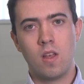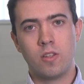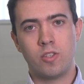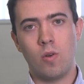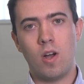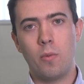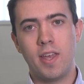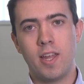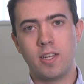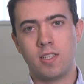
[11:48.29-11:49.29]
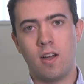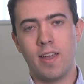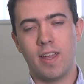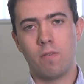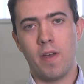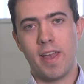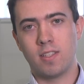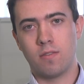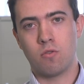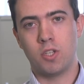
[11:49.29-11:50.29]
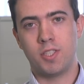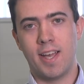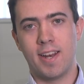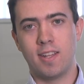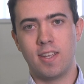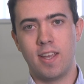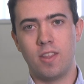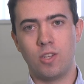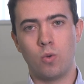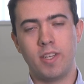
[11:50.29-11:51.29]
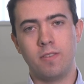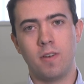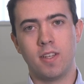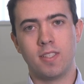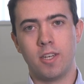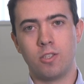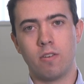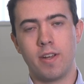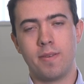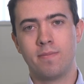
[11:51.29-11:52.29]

So are we in a dying phase of Christianity in the 21st century?